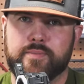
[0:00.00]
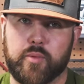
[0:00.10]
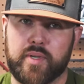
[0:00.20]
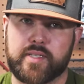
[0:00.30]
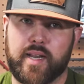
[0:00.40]

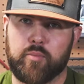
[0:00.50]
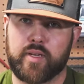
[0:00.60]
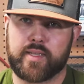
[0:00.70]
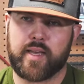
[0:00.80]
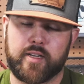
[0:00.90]
The reason I
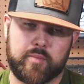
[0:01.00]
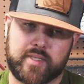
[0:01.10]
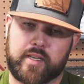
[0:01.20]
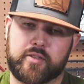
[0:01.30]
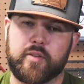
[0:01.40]
bring up
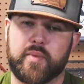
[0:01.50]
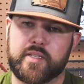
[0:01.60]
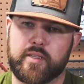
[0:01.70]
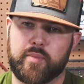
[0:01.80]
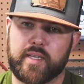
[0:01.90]
is I should have
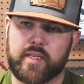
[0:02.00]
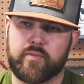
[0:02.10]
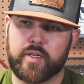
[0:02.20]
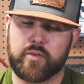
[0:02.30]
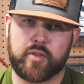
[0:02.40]
mentioned in the beginning
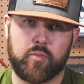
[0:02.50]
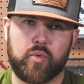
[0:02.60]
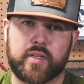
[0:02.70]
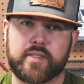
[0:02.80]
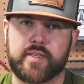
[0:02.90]
of the video, the
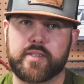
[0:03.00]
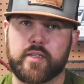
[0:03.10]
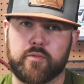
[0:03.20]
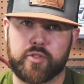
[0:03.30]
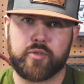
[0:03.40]
more
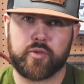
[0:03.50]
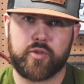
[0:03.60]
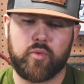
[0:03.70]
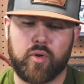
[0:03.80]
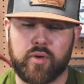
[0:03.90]
consistent of a shooter
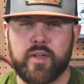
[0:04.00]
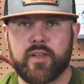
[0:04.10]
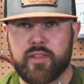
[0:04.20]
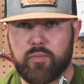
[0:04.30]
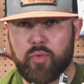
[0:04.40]
you are,
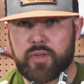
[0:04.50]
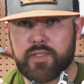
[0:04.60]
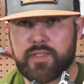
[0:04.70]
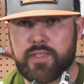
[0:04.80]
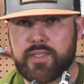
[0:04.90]
the more
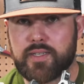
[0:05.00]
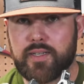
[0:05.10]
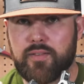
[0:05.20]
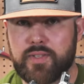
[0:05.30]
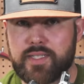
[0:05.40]

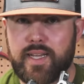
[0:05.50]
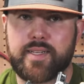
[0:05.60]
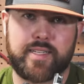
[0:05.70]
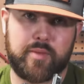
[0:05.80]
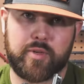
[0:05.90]
consistent of a
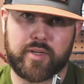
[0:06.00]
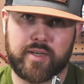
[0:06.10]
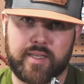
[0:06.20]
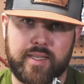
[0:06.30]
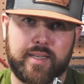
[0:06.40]
sight tape you're
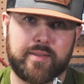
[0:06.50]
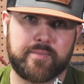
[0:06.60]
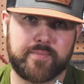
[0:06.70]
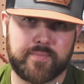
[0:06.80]
going to get.